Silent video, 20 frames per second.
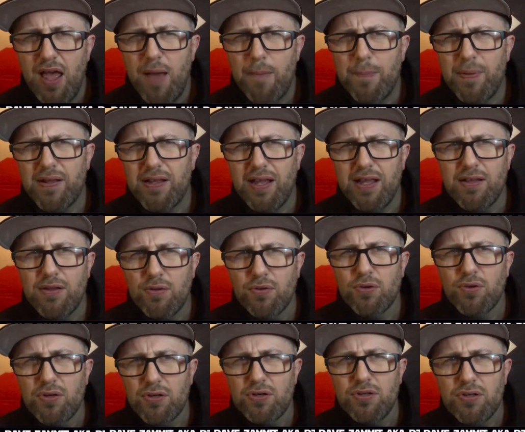But it
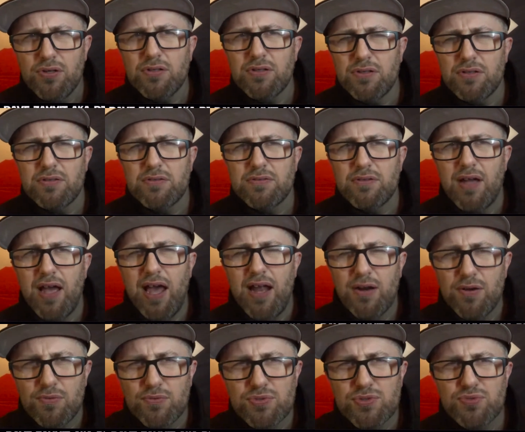looked good, and
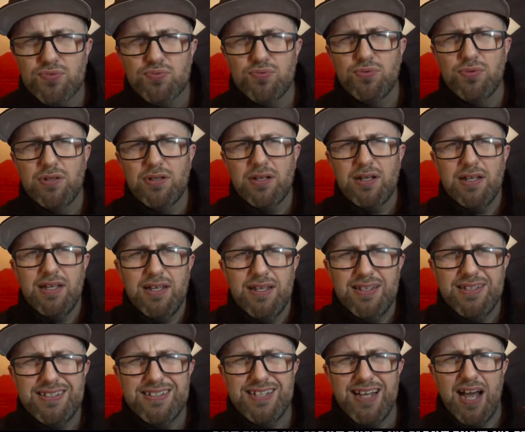it was
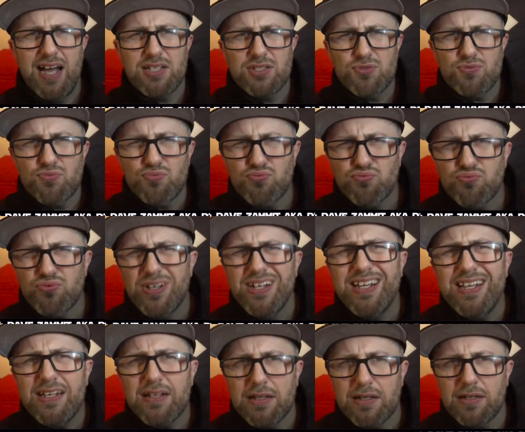really just
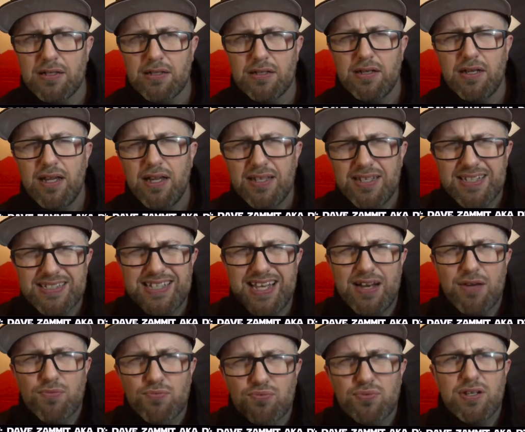real. It just
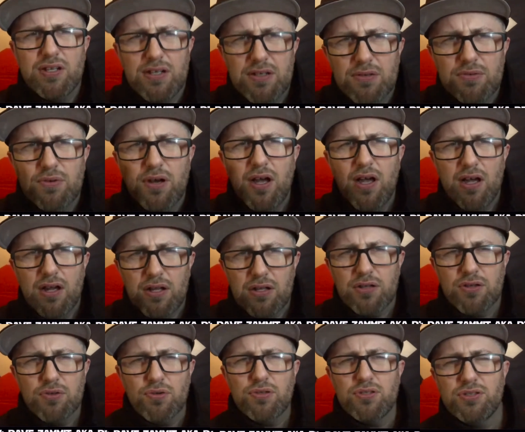had a real
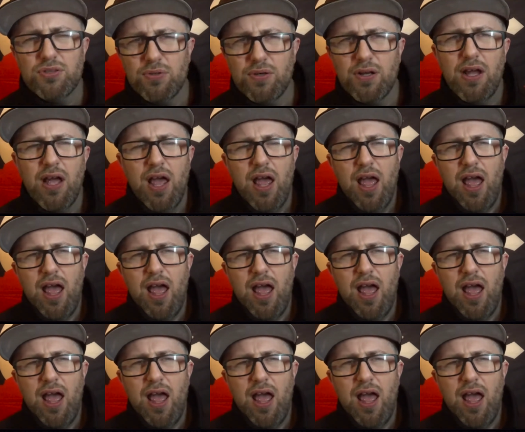look to it.